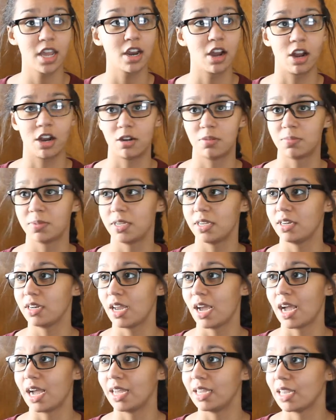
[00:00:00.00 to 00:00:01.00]
in a
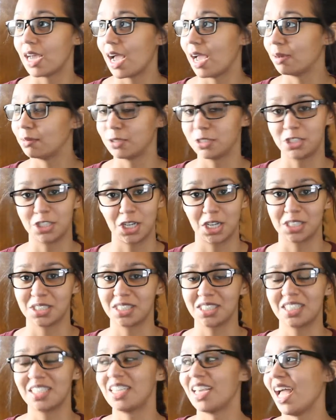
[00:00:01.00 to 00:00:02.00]
heartbeat. I would
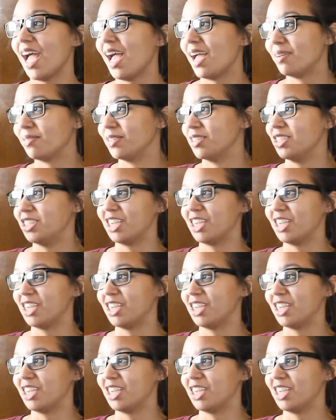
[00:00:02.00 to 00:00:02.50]
just. I